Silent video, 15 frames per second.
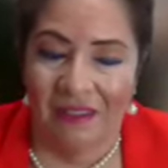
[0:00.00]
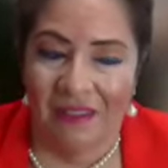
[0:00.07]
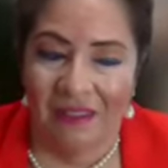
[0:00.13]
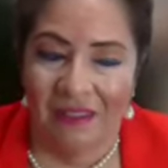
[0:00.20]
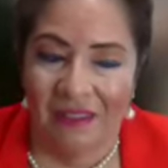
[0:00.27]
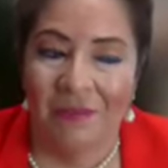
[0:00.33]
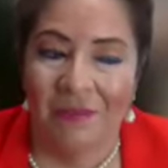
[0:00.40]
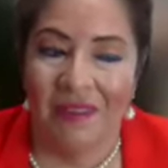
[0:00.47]

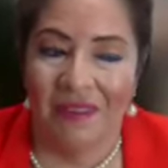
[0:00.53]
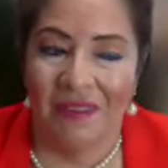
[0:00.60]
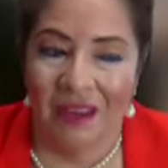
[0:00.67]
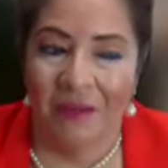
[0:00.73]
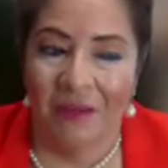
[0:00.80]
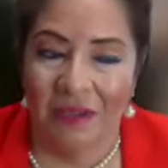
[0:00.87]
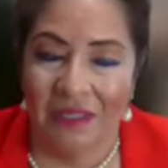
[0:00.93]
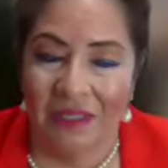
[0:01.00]
something that
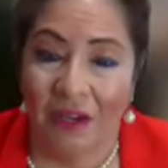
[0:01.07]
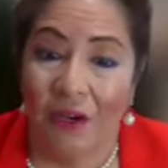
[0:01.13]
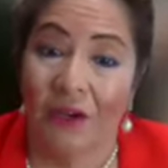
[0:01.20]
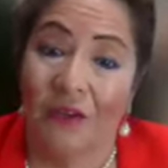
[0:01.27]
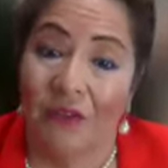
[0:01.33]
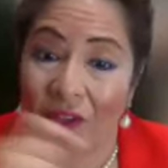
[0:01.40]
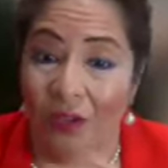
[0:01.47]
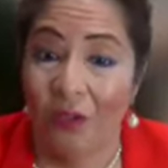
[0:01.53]
I wish I
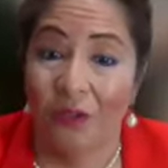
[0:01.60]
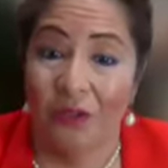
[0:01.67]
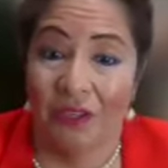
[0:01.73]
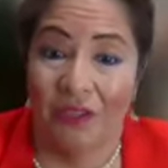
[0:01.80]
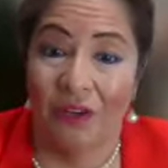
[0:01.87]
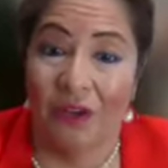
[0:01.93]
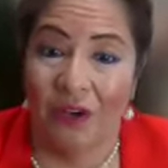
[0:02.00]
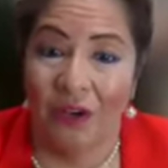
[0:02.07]
could have
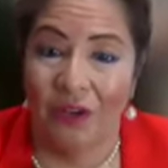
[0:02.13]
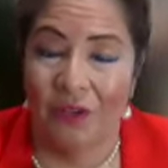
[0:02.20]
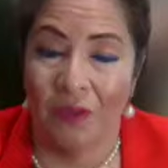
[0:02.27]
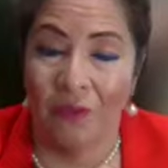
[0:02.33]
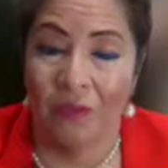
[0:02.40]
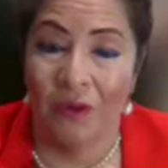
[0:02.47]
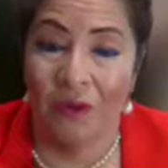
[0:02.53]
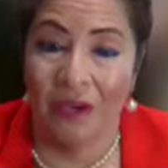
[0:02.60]
included earlier in
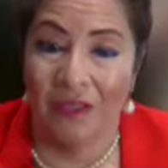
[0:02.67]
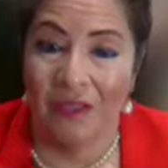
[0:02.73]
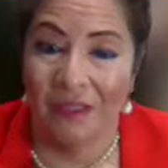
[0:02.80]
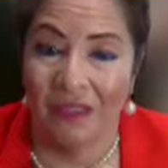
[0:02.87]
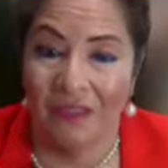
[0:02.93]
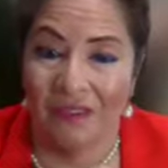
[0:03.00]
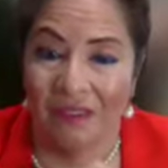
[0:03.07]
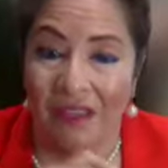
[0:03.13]
the book,
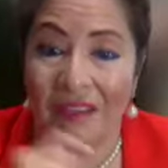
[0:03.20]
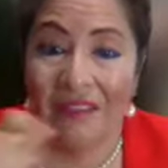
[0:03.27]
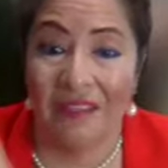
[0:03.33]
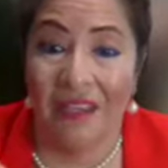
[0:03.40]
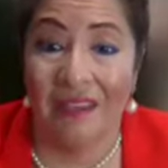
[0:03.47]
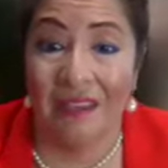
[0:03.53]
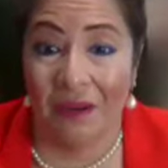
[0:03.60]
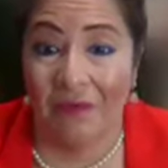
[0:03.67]
and
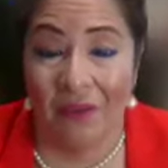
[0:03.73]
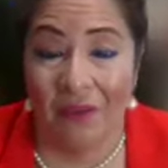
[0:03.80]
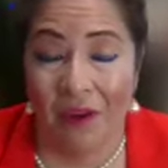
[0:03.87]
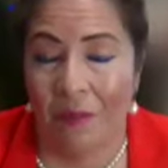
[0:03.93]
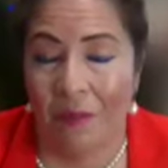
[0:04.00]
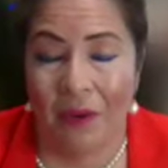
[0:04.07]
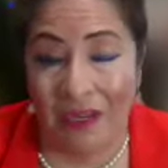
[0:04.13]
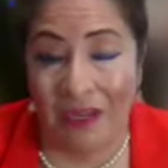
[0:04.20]
saying that up
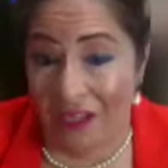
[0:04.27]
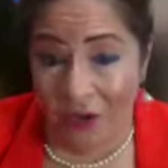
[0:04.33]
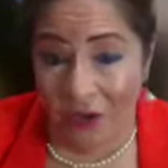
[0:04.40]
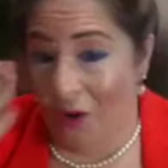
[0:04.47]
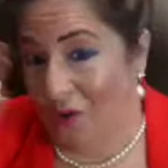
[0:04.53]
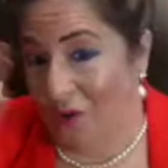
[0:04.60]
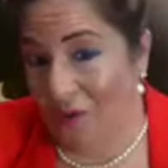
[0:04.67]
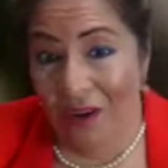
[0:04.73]
front, but I didn't
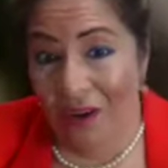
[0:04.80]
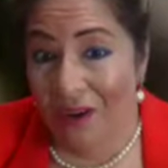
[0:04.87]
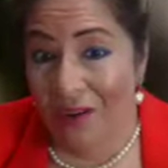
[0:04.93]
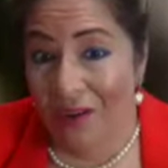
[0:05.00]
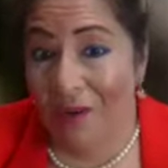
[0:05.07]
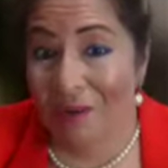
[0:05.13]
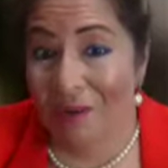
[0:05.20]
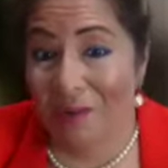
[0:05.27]
know
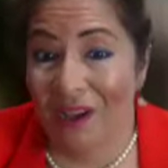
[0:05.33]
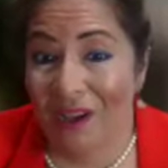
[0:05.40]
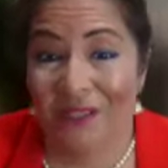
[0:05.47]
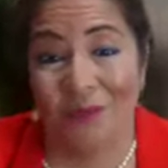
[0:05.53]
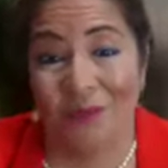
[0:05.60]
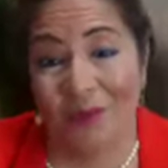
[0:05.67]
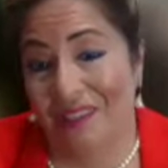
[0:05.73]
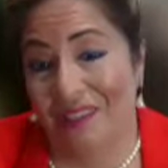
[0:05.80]
what was
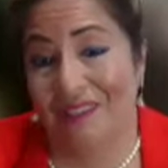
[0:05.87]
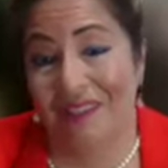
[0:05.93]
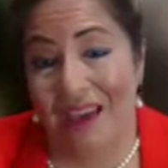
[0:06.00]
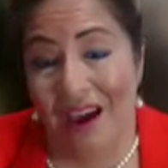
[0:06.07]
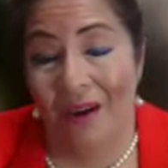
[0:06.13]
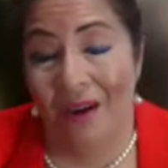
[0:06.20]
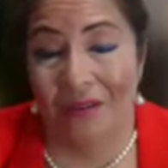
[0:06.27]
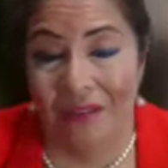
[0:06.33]
possible until
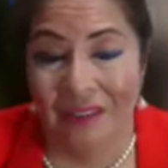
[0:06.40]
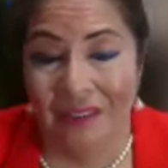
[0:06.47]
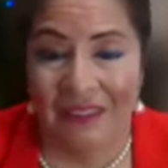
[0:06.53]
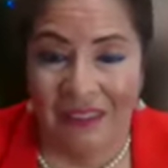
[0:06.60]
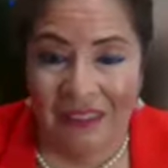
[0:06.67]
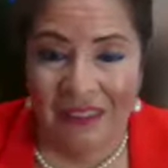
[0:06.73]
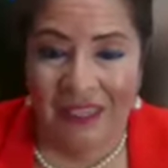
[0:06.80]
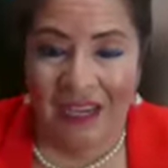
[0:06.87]
now.
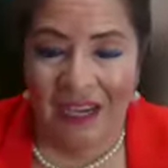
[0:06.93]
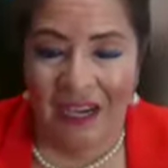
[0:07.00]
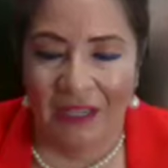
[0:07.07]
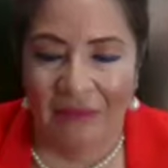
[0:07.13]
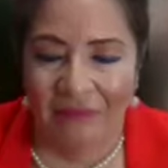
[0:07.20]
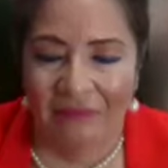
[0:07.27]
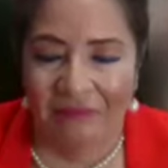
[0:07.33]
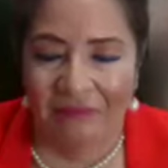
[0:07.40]

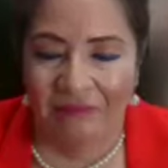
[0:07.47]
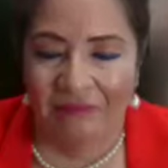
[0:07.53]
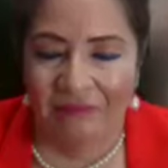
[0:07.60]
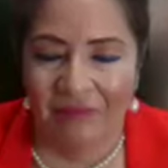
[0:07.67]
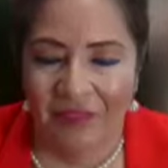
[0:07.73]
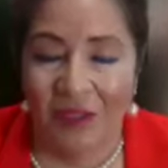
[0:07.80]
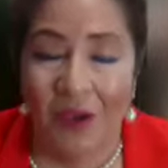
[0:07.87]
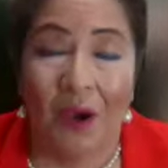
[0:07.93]

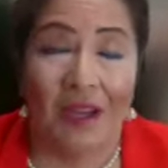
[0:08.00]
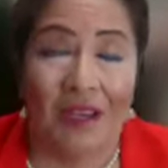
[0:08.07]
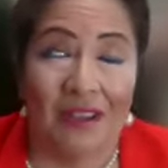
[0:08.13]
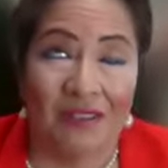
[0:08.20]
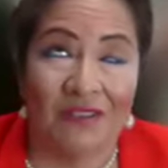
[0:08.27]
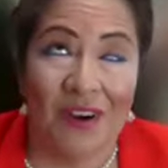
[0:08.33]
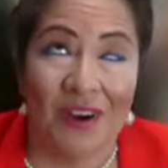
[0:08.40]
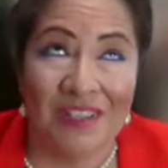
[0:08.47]
So
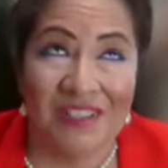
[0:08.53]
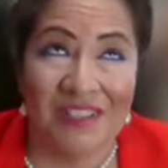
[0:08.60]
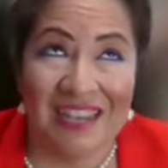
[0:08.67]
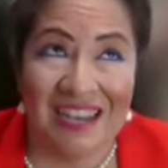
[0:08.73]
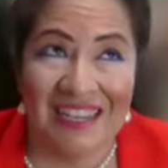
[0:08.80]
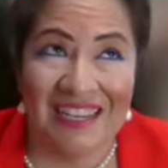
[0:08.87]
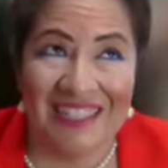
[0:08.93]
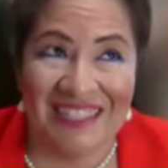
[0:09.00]
as far as
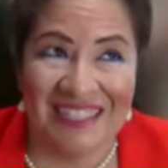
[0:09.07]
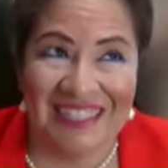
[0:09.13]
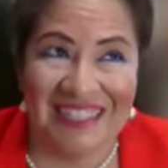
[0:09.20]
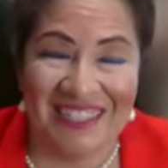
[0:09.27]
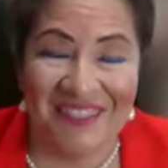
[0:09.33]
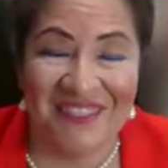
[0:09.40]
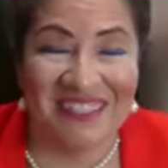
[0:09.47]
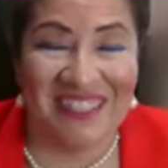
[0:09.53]
second
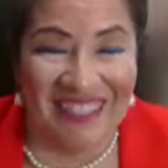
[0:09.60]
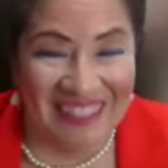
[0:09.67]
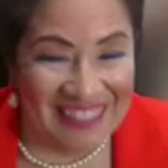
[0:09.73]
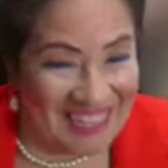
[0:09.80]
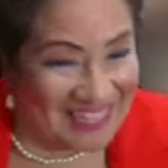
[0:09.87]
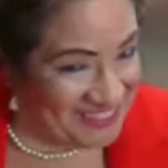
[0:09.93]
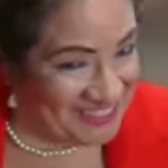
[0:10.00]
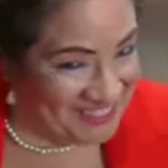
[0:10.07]
edition, it was a
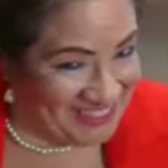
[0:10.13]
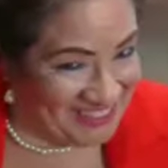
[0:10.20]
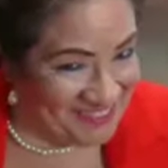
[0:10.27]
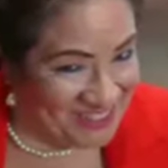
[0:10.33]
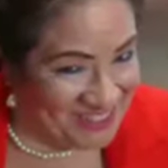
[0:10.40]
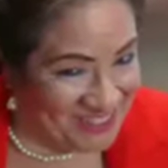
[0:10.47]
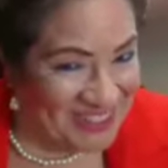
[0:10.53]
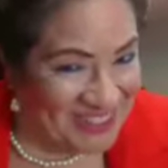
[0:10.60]
lot to write the
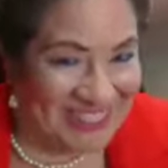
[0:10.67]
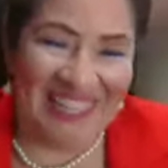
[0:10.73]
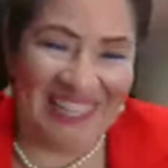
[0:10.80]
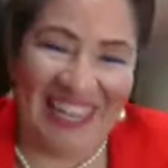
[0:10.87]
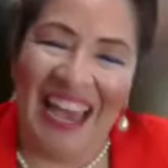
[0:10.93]
first one.